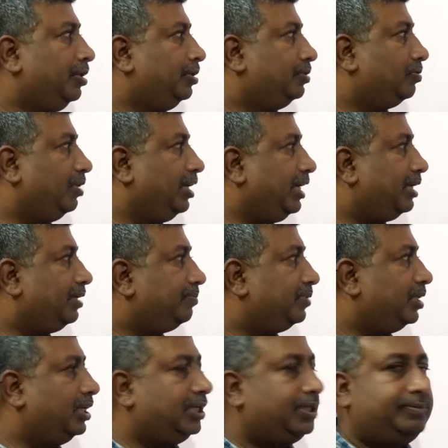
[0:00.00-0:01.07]
So,
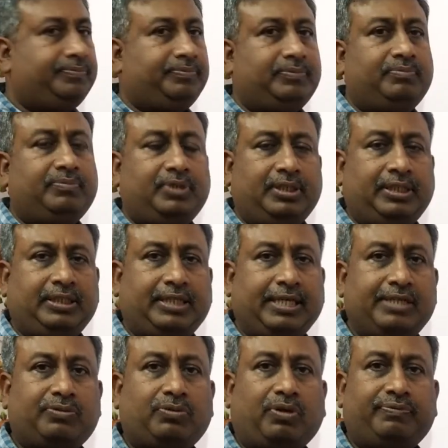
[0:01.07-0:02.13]
here in
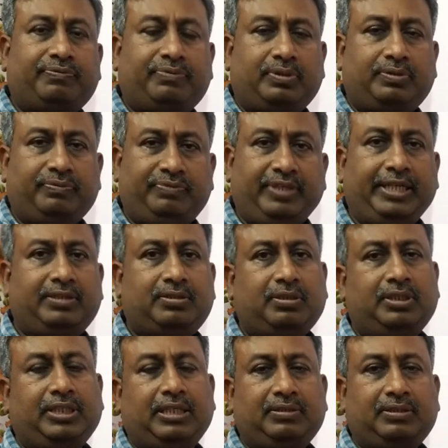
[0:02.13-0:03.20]
case of weeds,
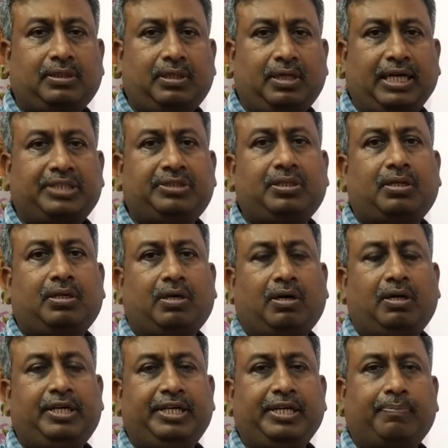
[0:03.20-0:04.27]
there is a lecture
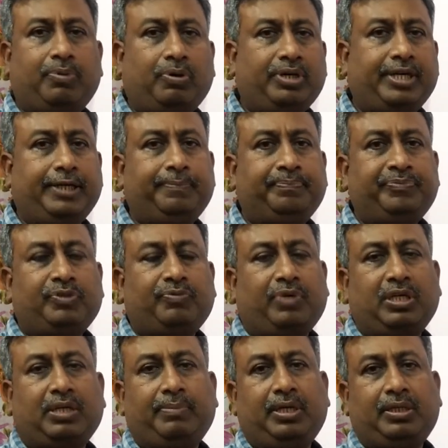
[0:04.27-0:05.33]
already uploaded,
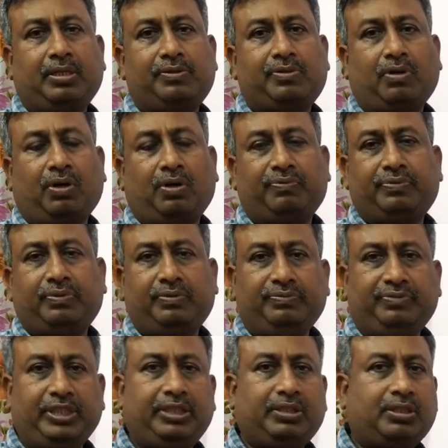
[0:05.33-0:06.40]
Fundamentals of
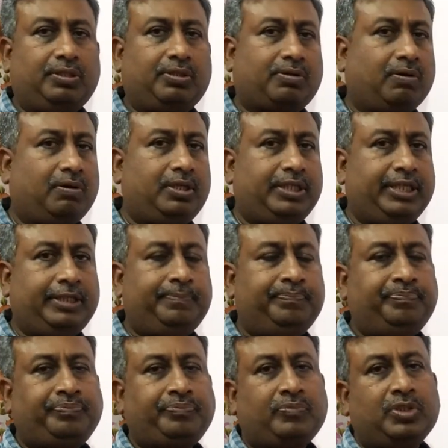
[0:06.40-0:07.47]
Weed Control in
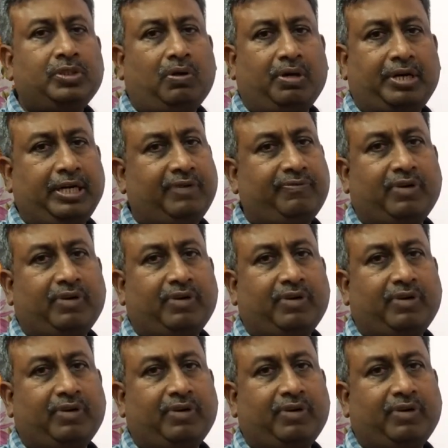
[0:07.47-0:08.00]
Organic